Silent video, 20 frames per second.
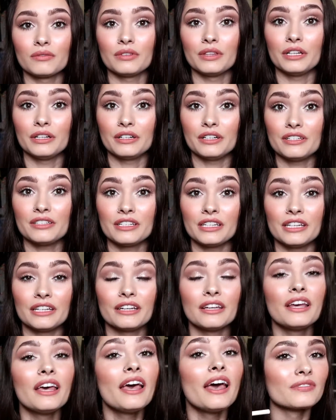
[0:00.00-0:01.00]
There it is
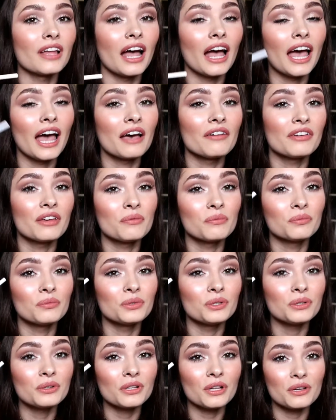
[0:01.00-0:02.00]
again. I have him
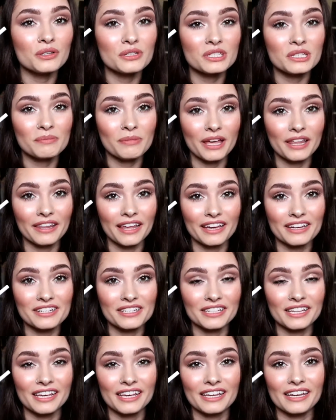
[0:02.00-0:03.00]
real close to my
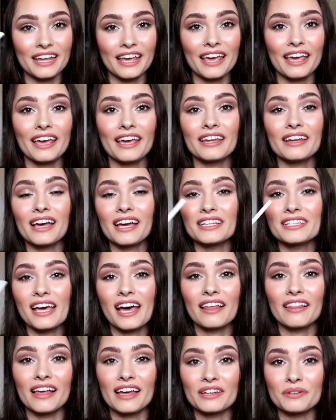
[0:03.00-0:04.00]
lash line, and I
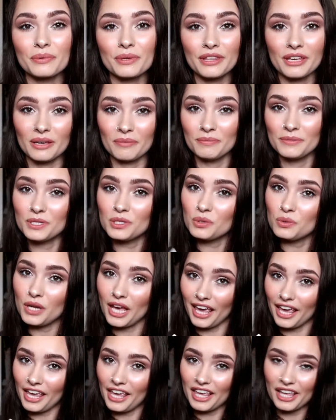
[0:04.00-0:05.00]
tightlined with him
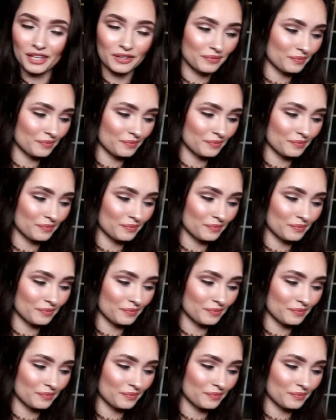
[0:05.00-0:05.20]
today.